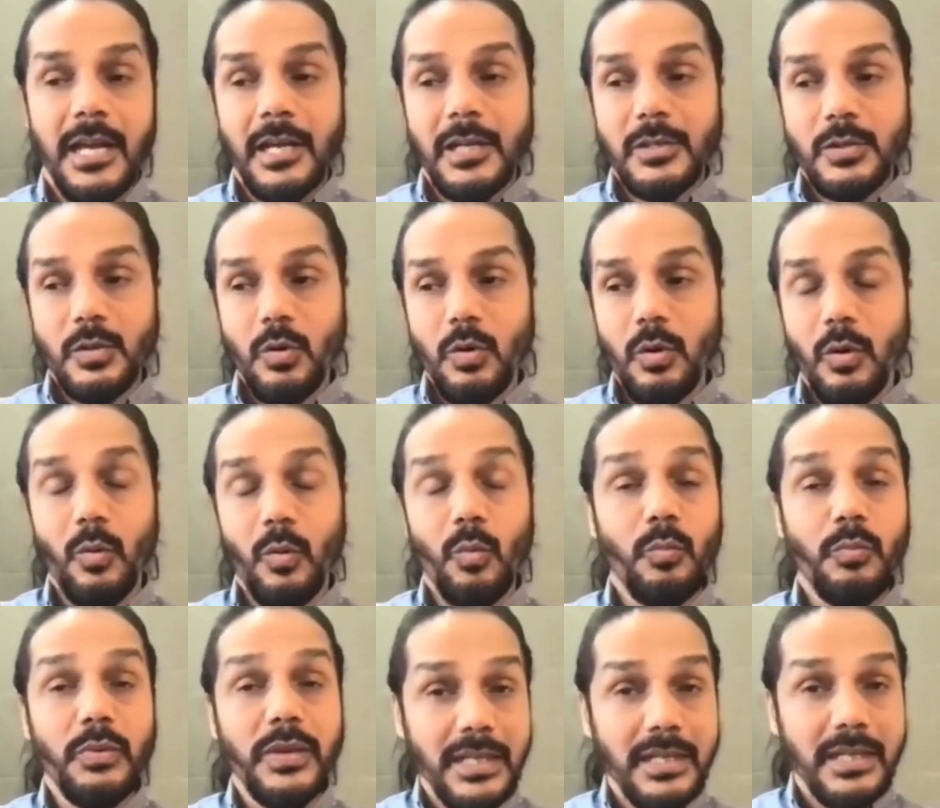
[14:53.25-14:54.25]
So
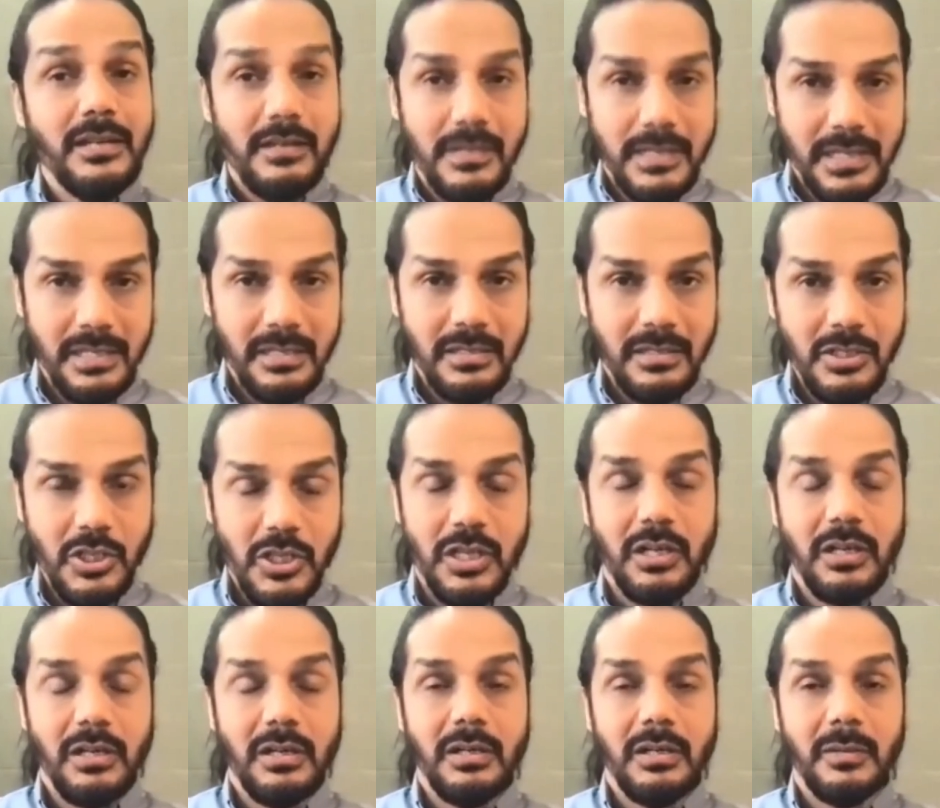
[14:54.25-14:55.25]
we did a research,
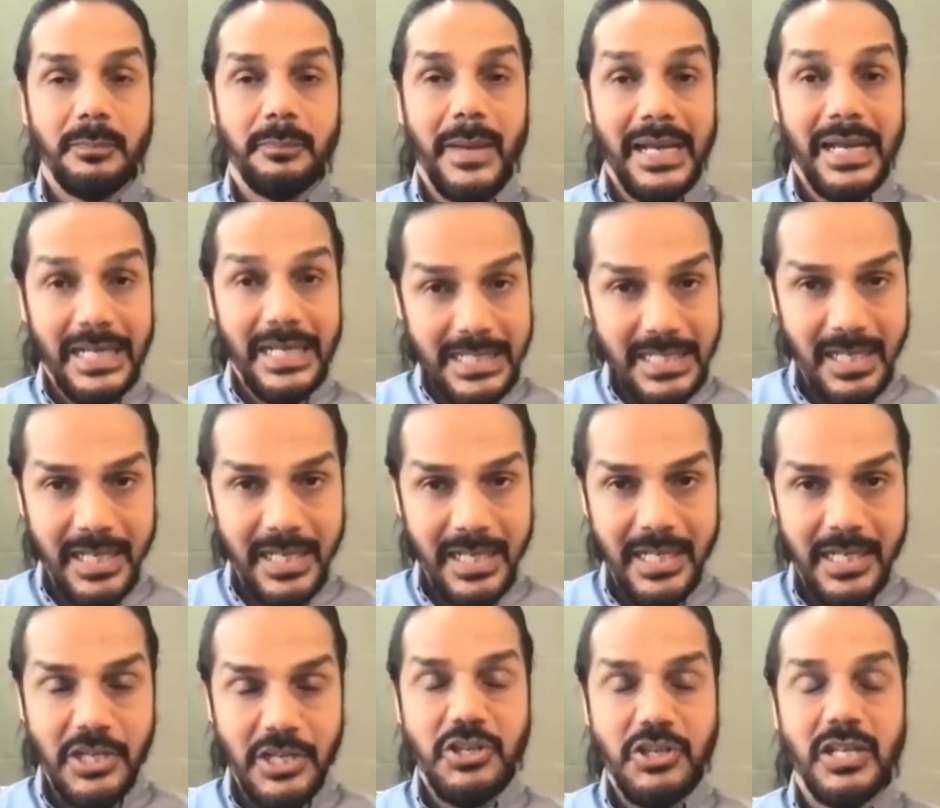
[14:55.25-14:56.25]
pilot study
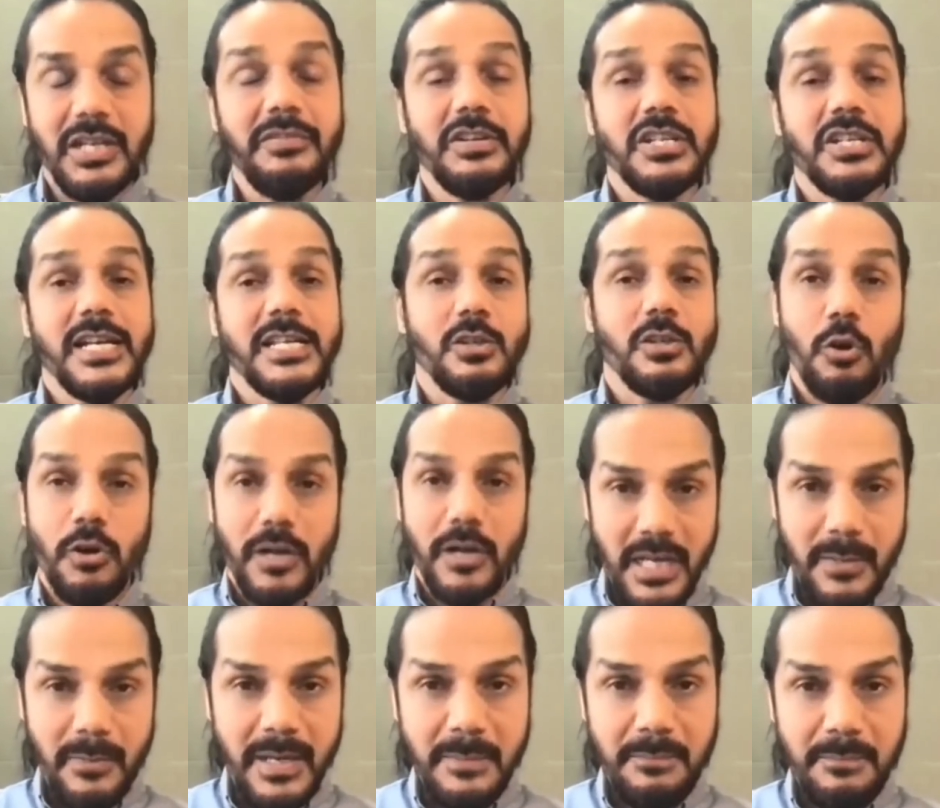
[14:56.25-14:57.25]
initially, which has already
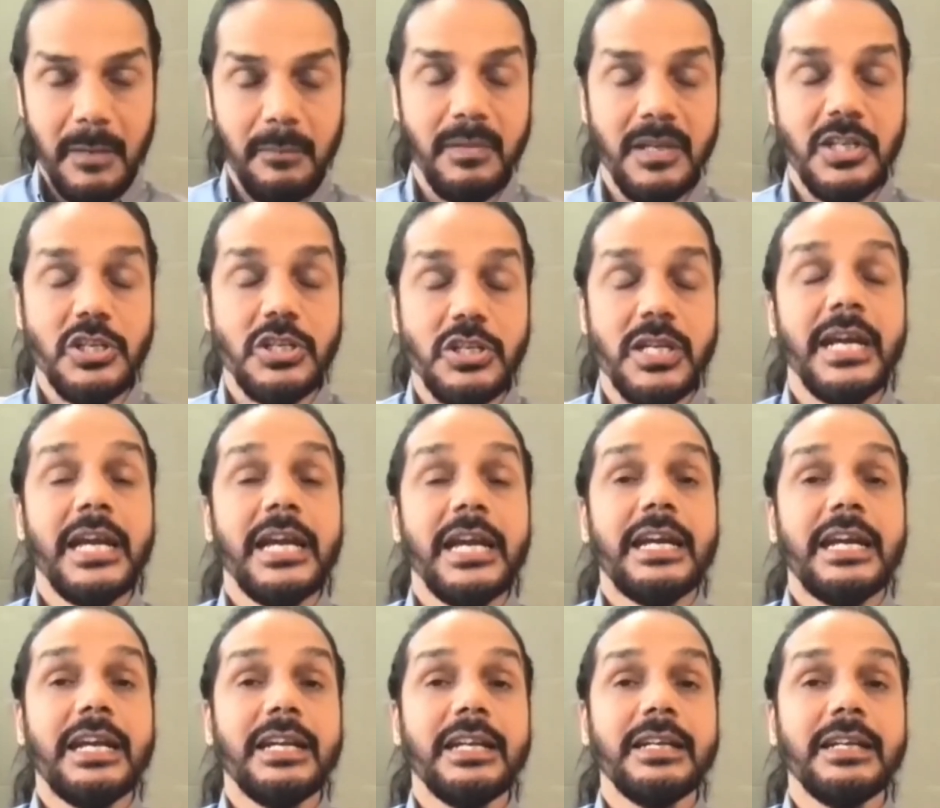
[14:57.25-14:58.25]
been published
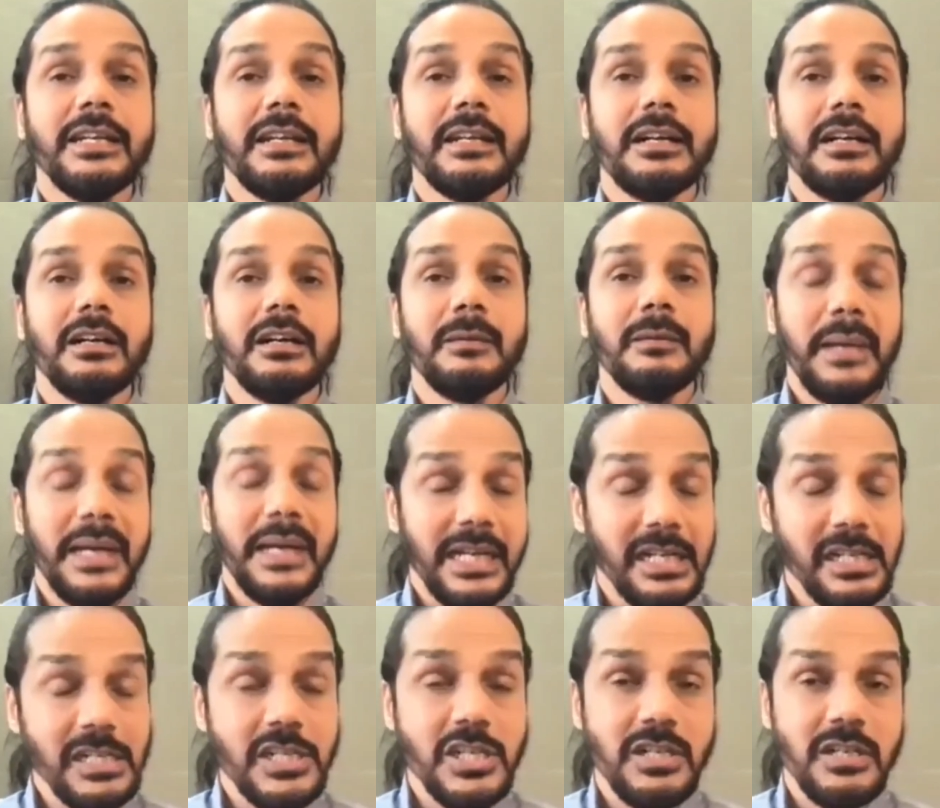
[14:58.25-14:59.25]
in a
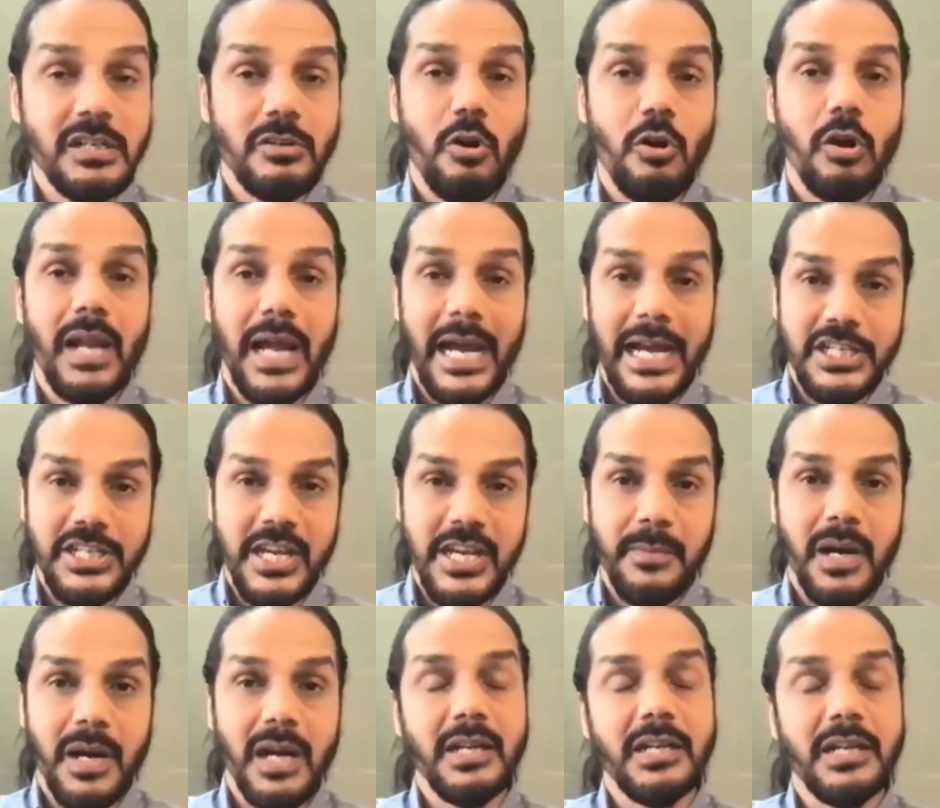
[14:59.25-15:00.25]
medical journal called IJMR